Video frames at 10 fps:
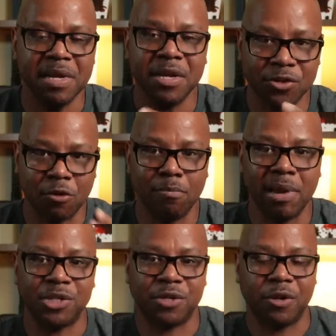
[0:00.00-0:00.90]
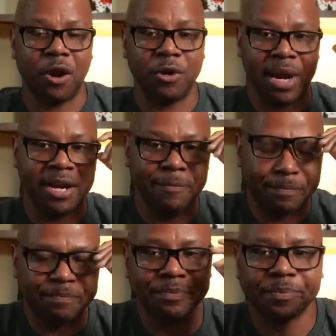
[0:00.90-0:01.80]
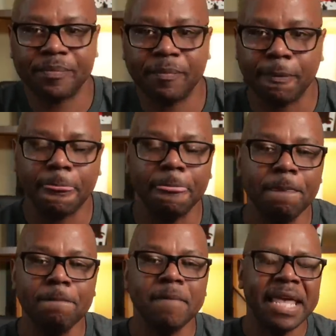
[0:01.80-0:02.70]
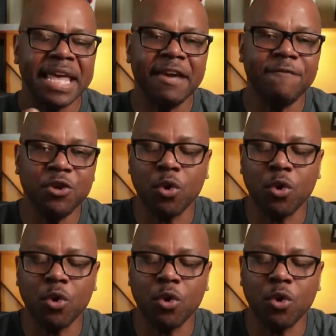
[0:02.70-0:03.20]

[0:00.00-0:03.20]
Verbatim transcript: It's gonna bless you. Are you ready? If you